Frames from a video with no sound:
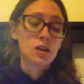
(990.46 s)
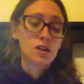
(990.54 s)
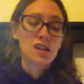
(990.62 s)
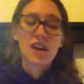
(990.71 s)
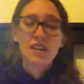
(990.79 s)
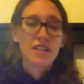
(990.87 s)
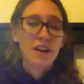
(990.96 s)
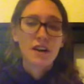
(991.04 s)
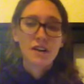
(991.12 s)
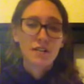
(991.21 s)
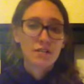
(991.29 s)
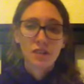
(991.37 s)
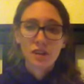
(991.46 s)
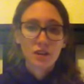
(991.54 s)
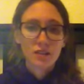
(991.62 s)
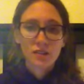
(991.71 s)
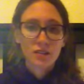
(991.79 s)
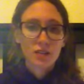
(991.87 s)
Not a lot of
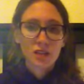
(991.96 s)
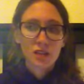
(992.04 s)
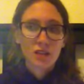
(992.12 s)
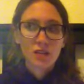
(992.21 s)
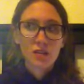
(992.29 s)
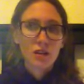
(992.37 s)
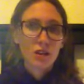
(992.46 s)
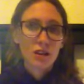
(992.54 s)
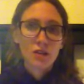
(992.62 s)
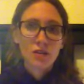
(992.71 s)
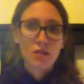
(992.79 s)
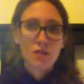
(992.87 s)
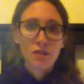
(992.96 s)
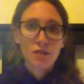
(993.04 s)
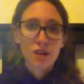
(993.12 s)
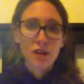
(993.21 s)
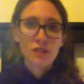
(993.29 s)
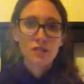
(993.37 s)
things. There's like 3 or 4
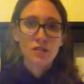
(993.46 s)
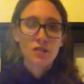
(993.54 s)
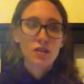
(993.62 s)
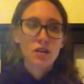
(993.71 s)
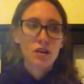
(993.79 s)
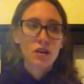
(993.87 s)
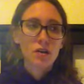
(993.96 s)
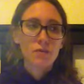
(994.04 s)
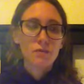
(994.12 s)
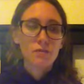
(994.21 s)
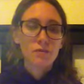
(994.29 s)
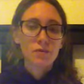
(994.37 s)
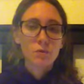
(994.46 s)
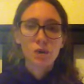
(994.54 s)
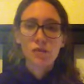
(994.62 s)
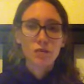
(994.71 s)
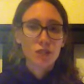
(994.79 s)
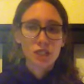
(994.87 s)
lines. One
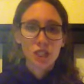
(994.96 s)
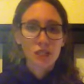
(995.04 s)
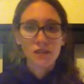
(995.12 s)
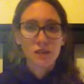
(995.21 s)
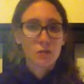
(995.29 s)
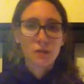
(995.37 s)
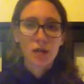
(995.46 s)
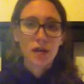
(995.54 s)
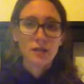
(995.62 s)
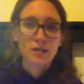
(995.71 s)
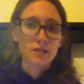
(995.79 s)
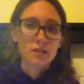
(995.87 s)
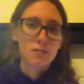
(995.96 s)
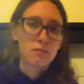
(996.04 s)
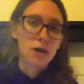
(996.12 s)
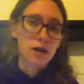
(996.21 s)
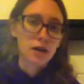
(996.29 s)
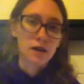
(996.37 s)
of which didn't even apply to
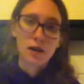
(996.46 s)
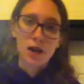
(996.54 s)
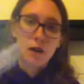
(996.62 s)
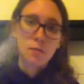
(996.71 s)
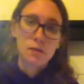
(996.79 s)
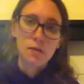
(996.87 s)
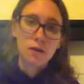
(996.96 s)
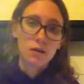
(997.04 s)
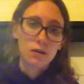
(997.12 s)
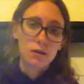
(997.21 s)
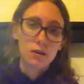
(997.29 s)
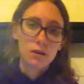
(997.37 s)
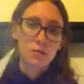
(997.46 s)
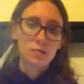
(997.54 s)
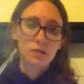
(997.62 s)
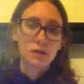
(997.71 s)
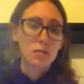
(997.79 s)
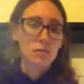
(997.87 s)
my copy.
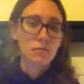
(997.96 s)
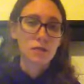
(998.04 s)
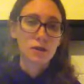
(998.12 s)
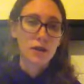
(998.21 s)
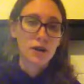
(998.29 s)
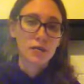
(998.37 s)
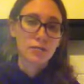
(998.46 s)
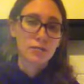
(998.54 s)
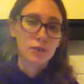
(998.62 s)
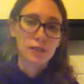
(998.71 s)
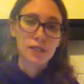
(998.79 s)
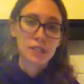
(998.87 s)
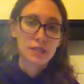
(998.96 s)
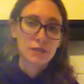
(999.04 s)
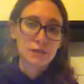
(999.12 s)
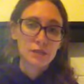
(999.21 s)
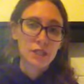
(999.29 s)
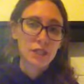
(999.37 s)
Some are printed
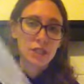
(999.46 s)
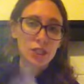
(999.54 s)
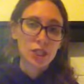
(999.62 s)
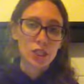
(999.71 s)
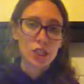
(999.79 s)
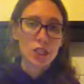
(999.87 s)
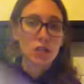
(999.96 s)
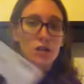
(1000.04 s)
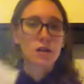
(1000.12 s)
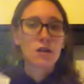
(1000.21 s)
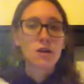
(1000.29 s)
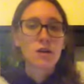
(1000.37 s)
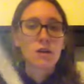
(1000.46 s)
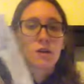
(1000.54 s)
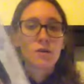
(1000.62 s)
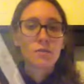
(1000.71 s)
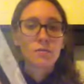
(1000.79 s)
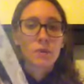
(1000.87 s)
differently. They changed it.
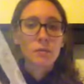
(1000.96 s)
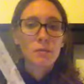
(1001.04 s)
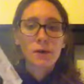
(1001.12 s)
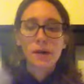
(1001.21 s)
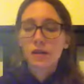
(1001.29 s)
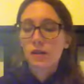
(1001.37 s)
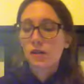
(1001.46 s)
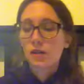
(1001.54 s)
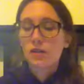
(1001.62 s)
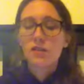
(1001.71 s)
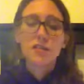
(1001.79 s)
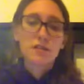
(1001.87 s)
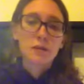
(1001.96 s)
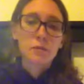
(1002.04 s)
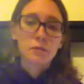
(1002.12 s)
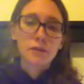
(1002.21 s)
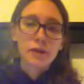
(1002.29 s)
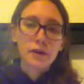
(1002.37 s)
But there's a
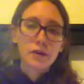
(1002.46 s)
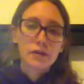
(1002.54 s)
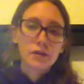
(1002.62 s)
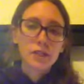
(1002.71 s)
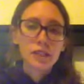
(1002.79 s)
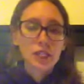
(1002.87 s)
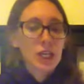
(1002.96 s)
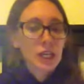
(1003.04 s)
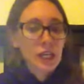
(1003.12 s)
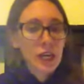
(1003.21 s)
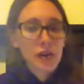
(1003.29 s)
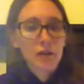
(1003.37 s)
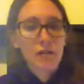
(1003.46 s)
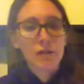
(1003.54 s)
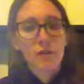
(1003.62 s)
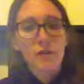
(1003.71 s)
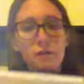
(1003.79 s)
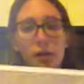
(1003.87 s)
couple of errors. So just check that out if
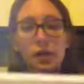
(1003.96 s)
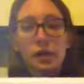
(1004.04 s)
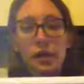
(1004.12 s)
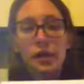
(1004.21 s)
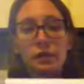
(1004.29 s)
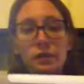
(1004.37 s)
you're going to work on that.